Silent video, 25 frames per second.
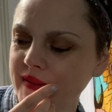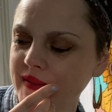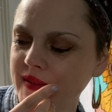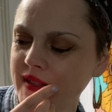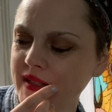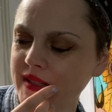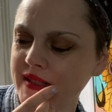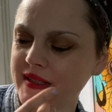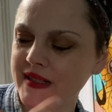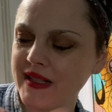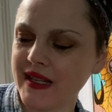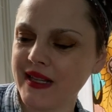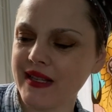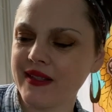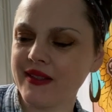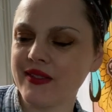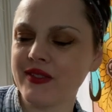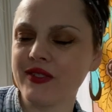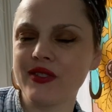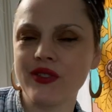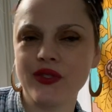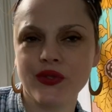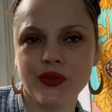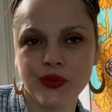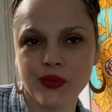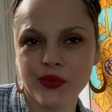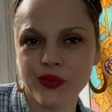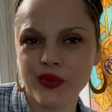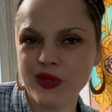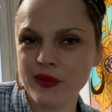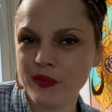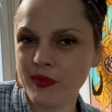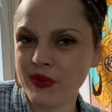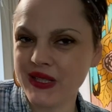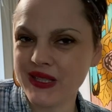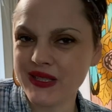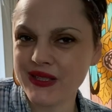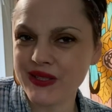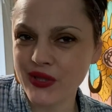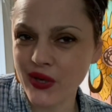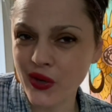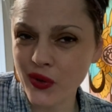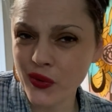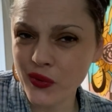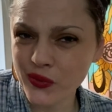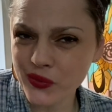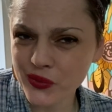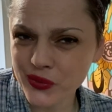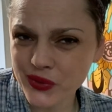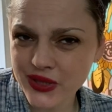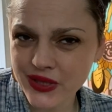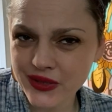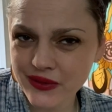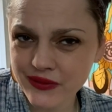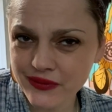it's like the story's been told